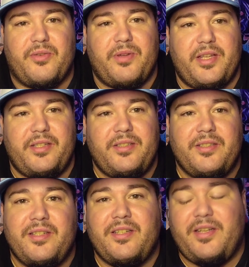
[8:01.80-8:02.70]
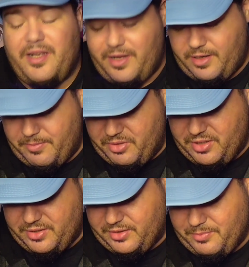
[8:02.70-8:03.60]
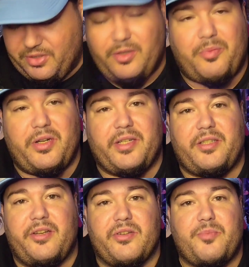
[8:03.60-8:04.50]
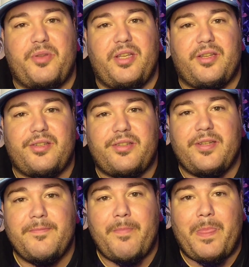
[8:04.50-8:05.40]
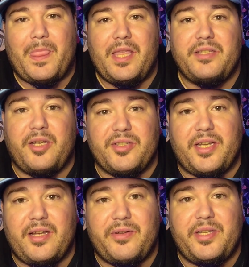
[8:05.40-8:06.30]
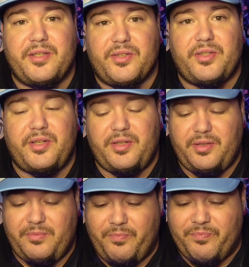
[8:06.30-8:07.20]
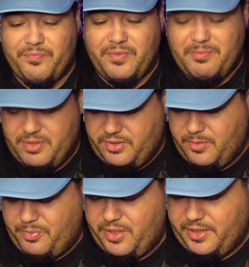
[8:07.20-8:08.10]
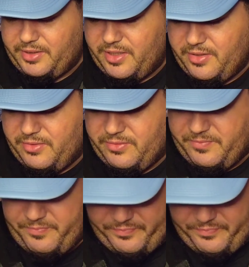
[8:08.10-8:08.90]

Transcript: in a way, because Mr. Predicto speaks and tells it how it is. Mr. Predicto,